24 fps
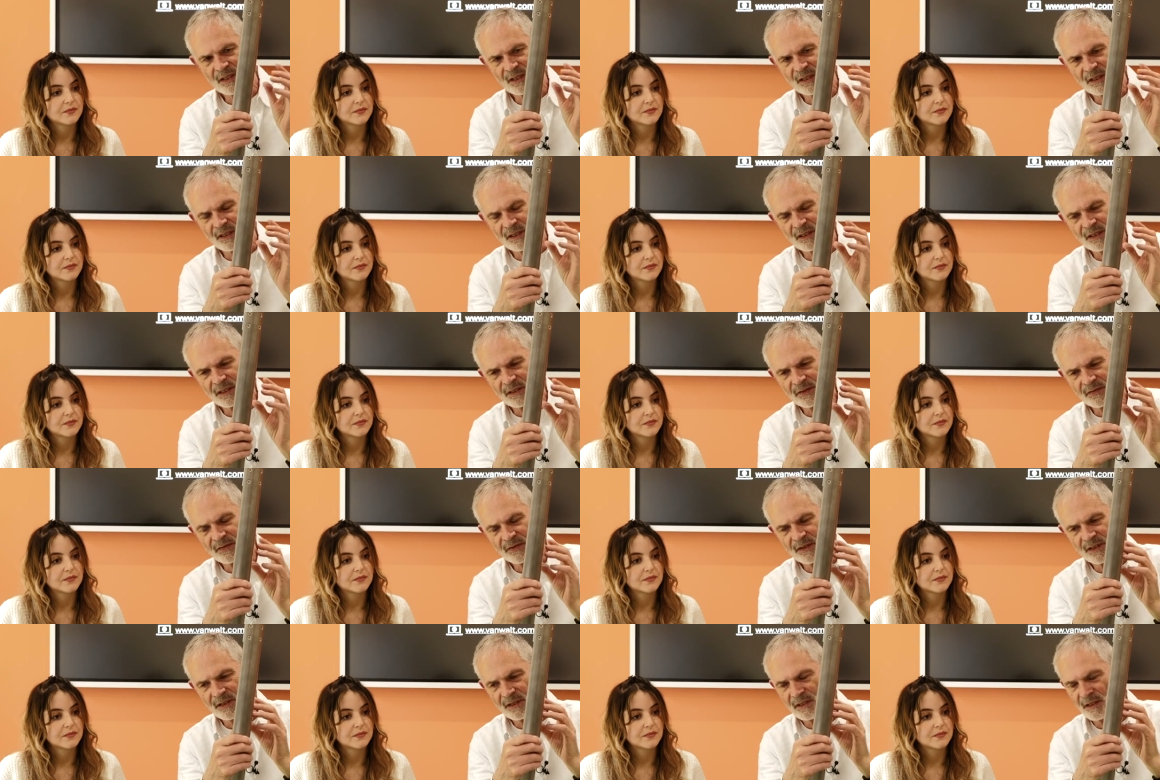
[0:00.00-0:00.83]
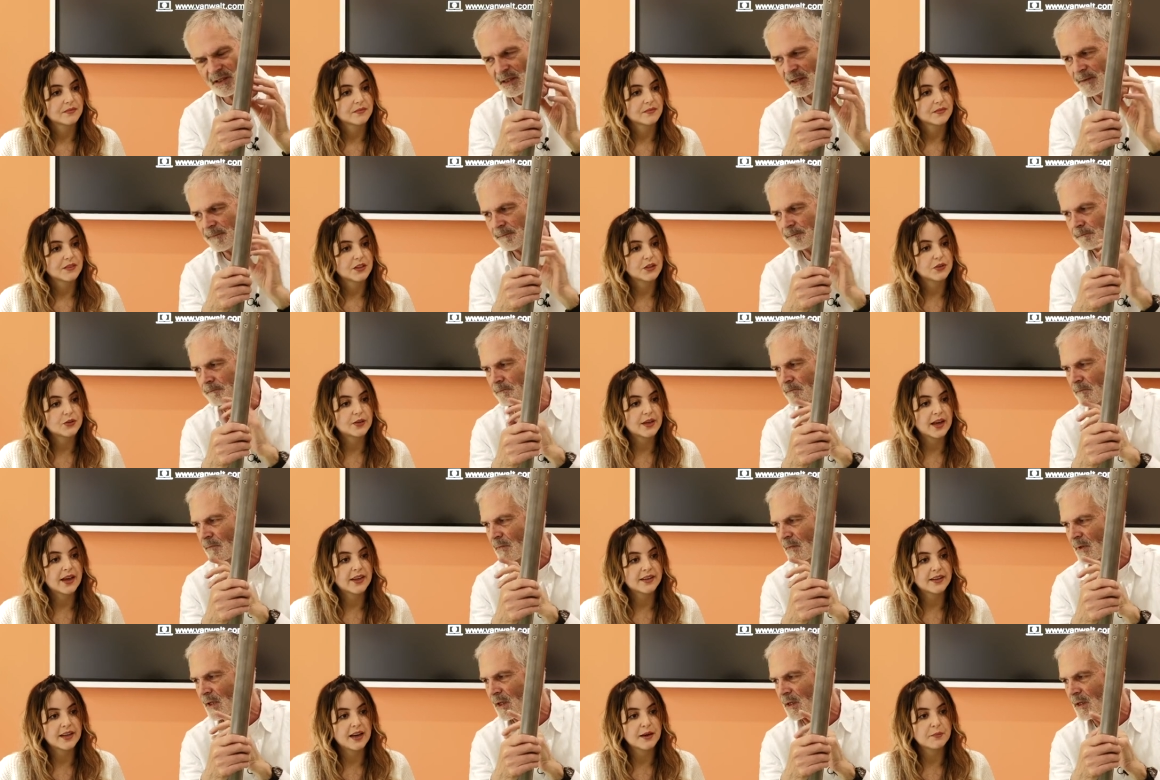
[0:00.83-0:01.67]
Speaker 1: uh, uh the um, you
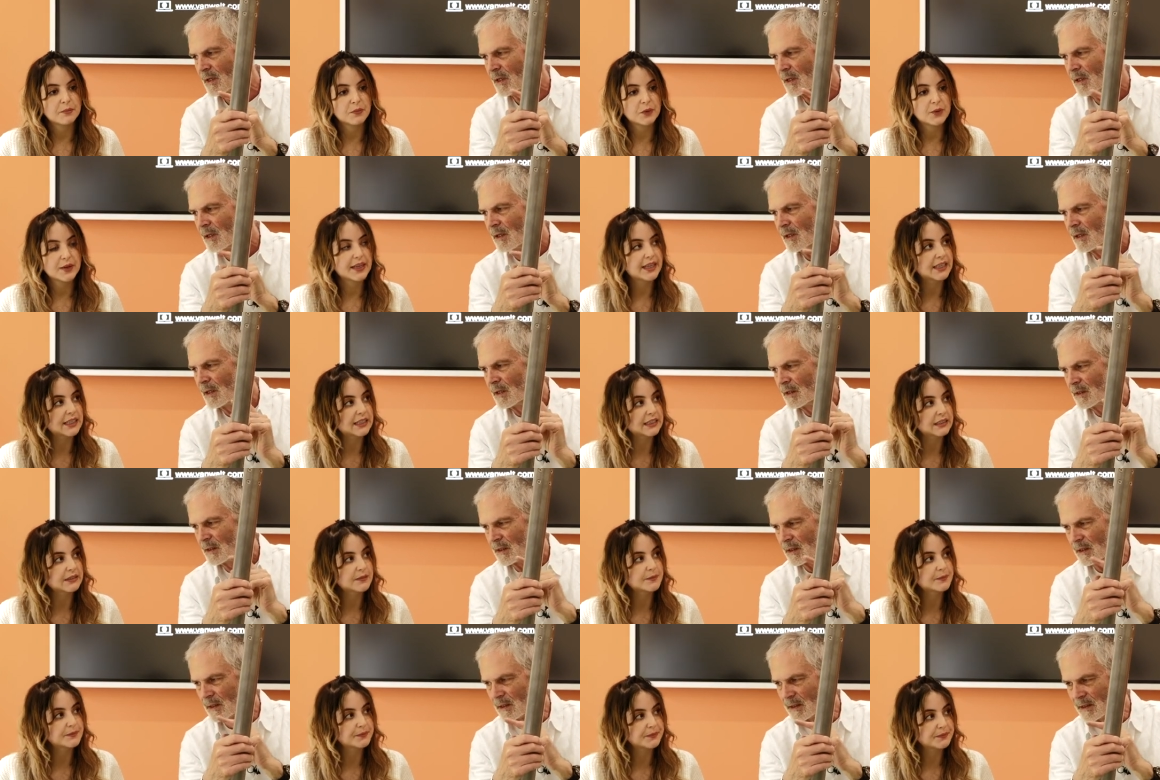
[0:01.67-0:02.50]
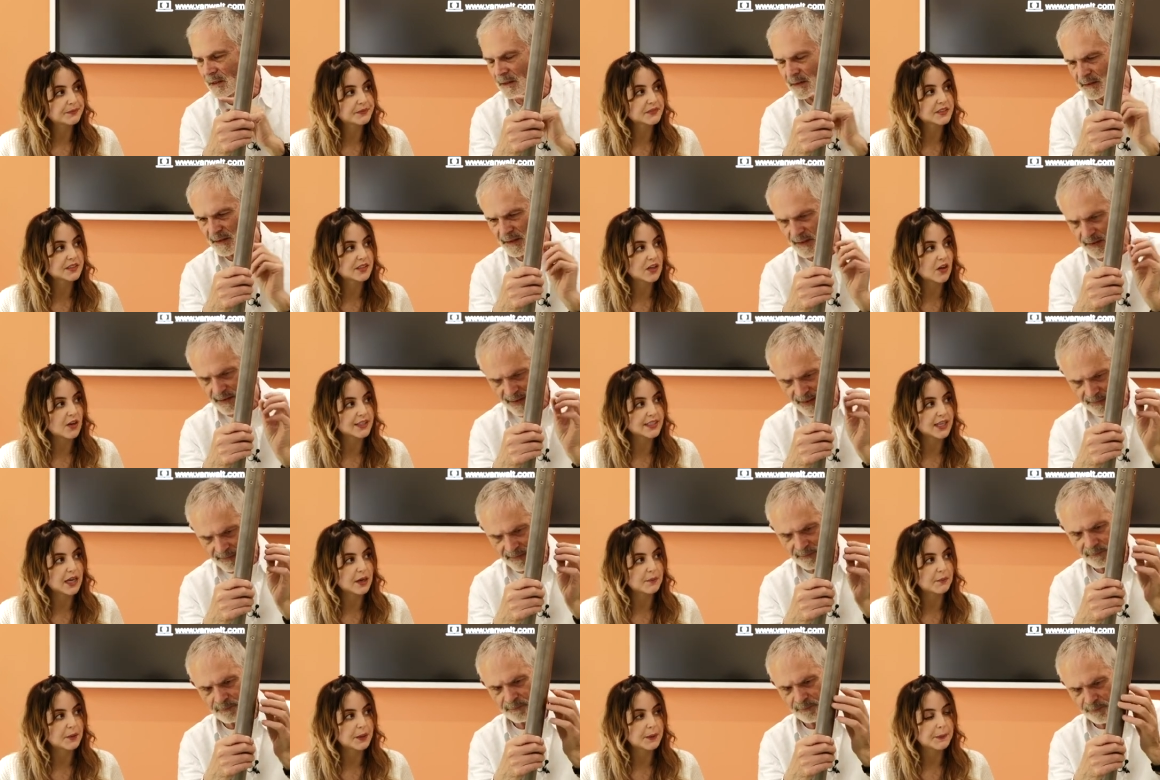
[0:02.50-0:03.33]
Speaker 2: can hammer it in
Speaker 1: uh, the
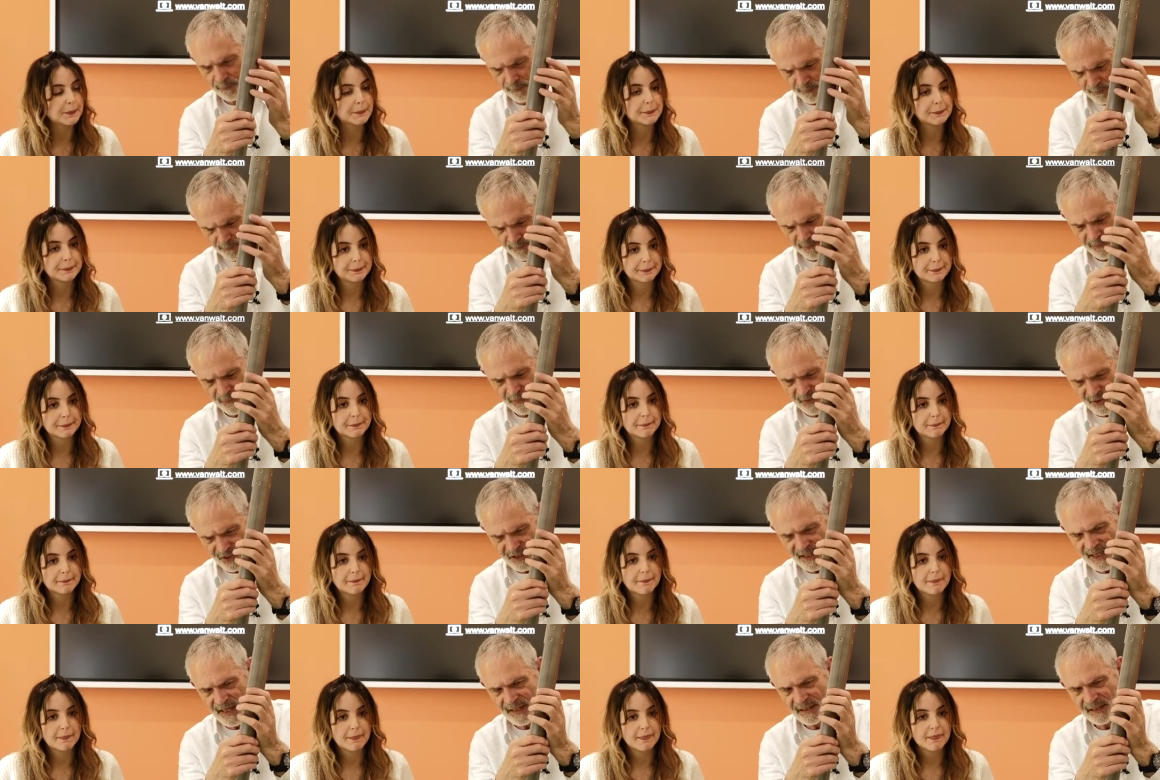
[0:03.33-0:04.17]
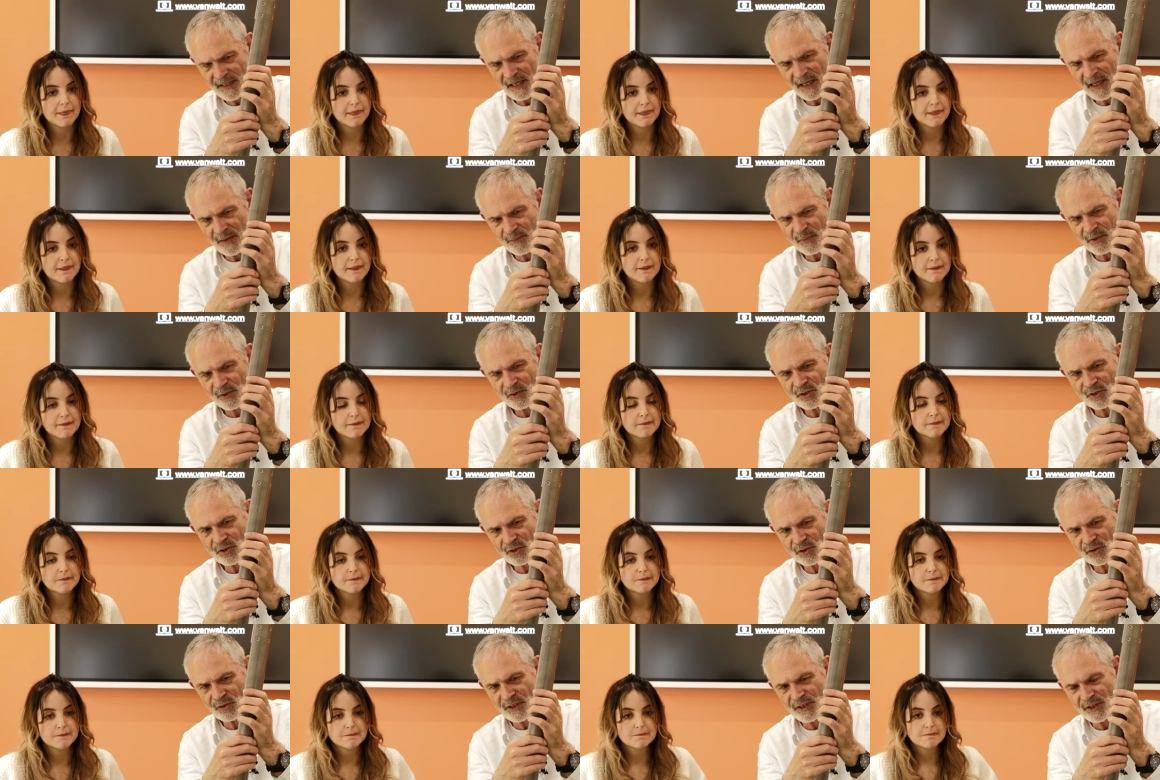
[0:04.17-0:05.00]
slide hammer the slide hammer
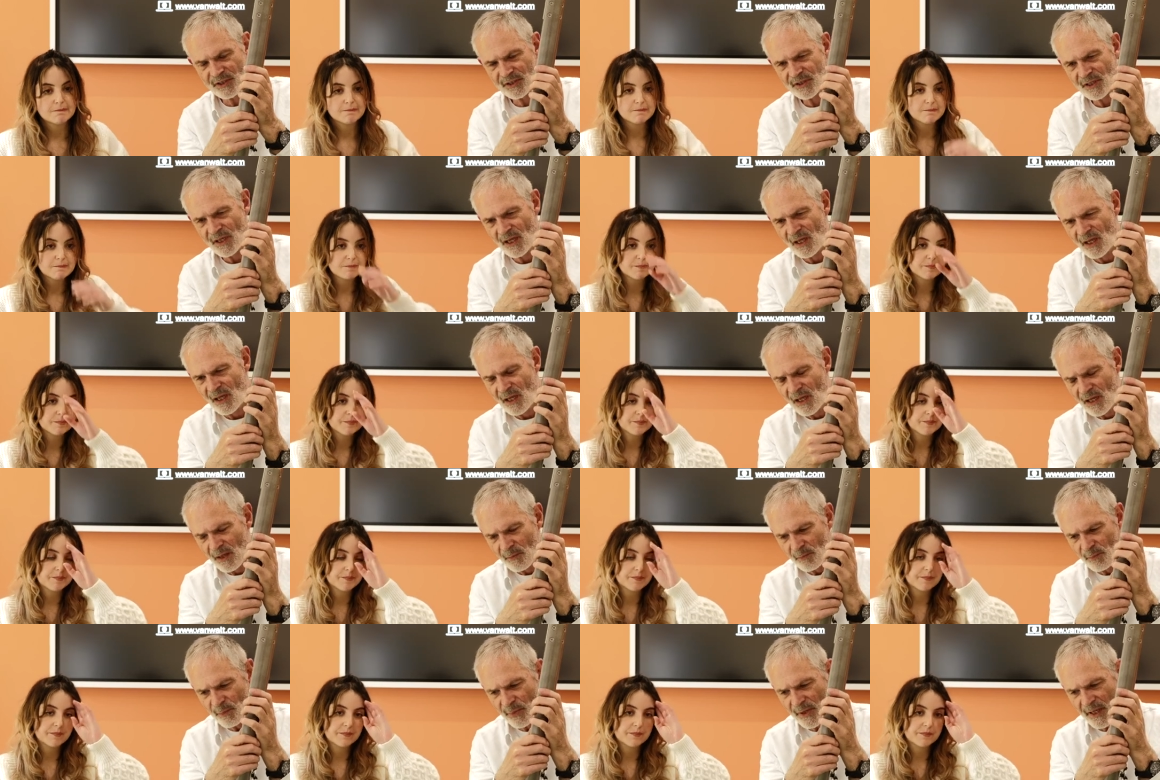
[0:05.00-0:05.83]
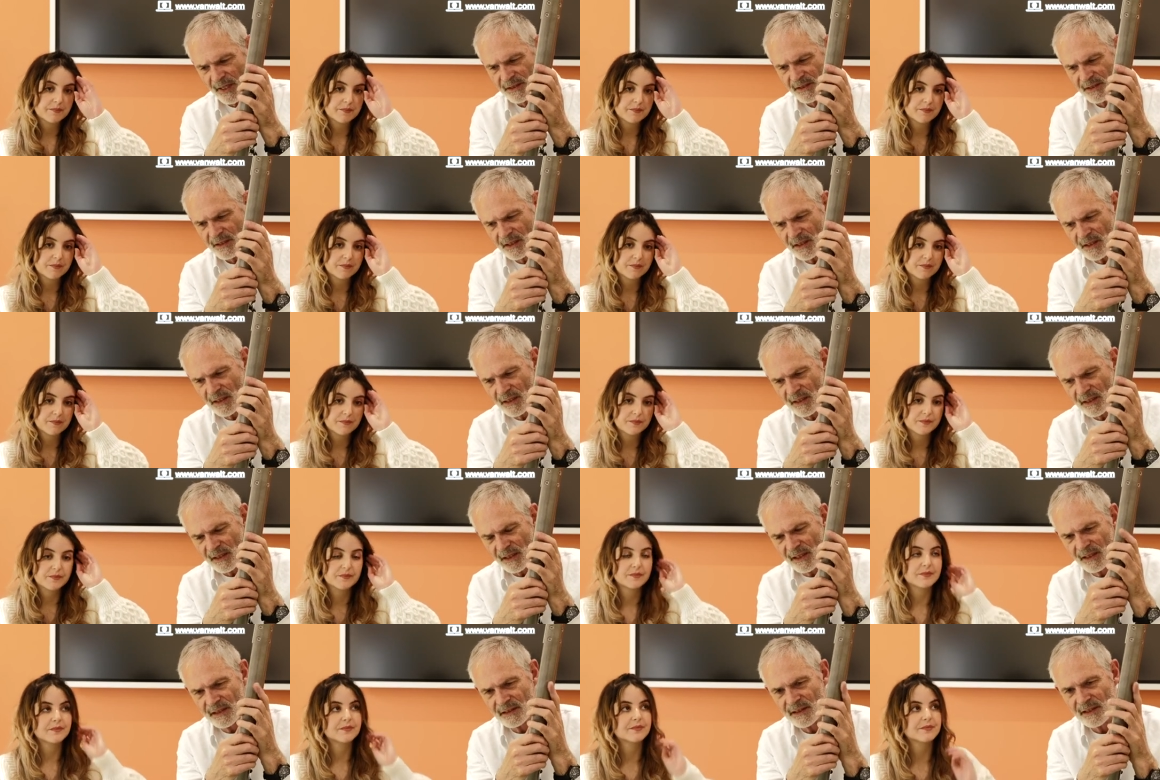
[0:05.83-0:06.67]
to do this. But
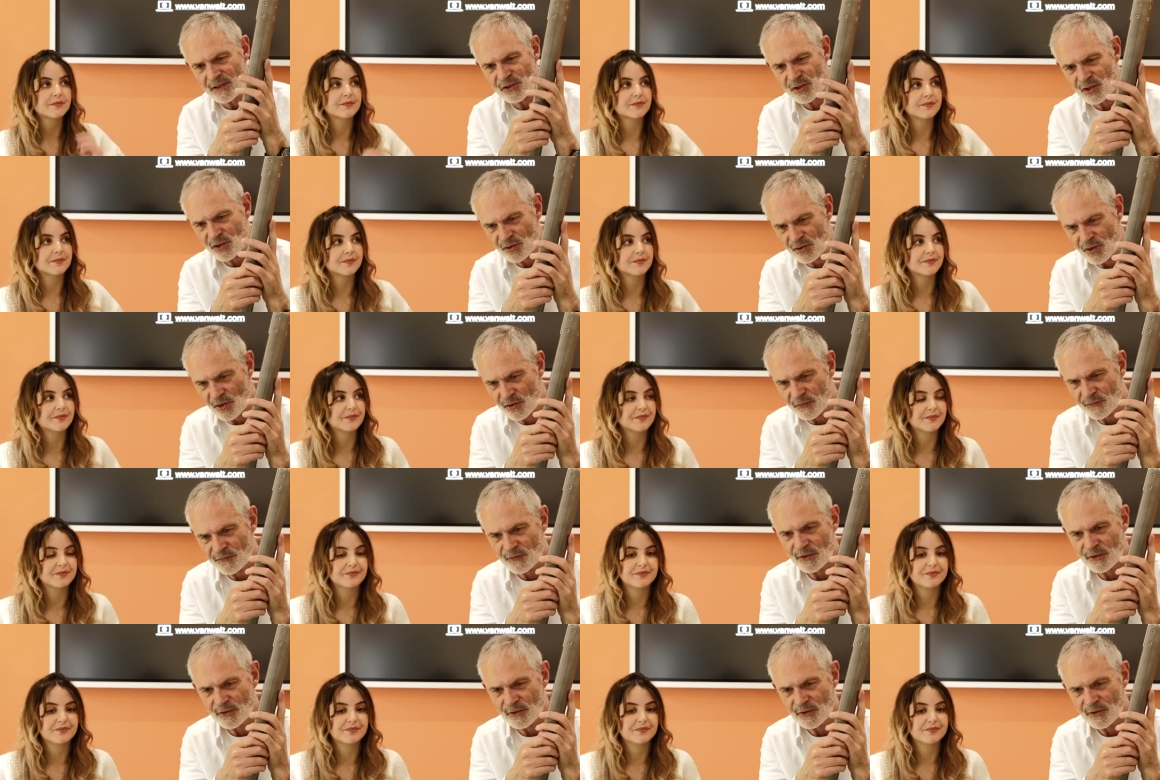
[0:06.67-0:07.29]
uh, it is not